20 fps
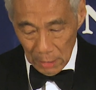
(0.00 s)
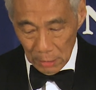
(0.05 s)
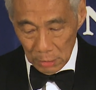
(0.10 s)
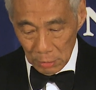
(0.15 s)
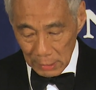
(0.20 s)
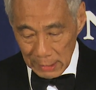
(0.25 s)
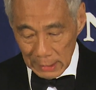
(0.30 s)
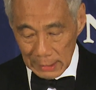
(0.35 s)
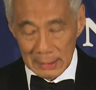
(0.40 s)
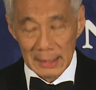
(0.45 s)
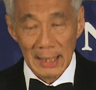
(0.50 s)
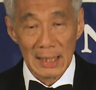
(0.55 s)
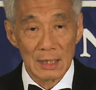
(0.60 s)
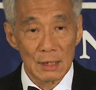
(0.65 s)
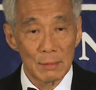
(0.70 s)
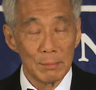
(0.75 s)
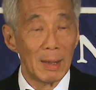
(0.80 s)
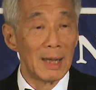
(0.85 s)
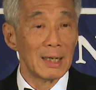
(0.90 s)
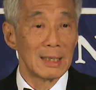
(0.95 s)
to
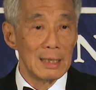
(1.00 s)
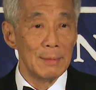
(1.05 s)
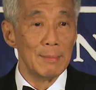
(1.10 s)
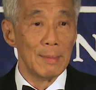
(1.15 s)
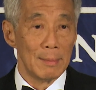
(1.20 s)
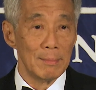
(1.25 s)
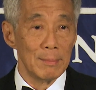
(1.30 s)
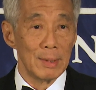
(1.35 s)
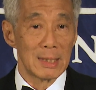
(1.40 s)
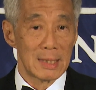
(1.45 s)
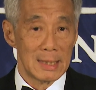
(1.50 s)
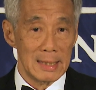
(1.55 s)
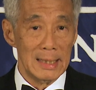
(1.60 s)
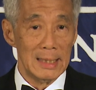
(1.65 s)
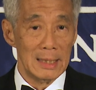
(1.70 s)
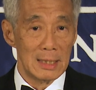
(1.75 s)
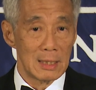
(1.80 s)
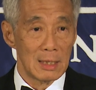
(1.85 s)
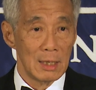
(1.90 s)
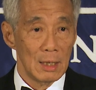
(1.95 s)
contest multi member
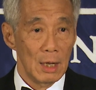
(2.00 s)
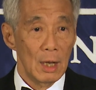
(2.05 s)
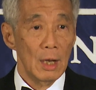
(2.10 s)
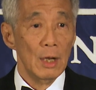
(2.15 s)
seats.